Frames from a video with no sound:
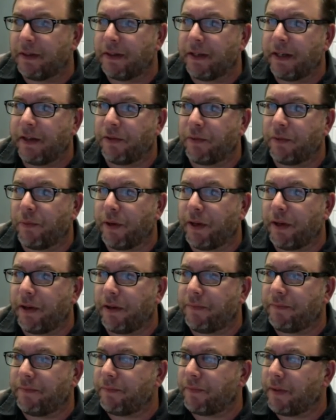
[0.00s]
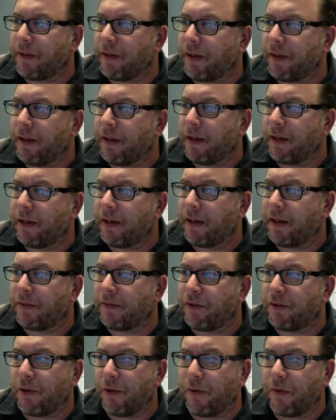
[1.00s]
as well.
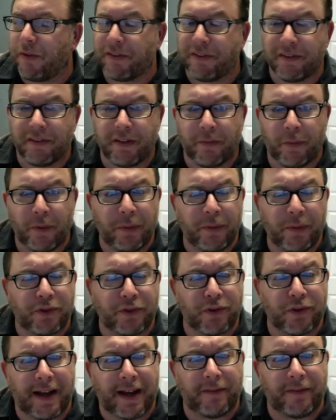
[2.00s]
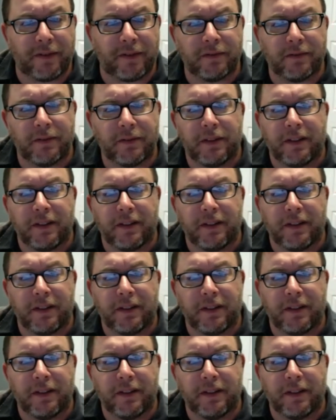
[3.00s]
So this is if we would travel,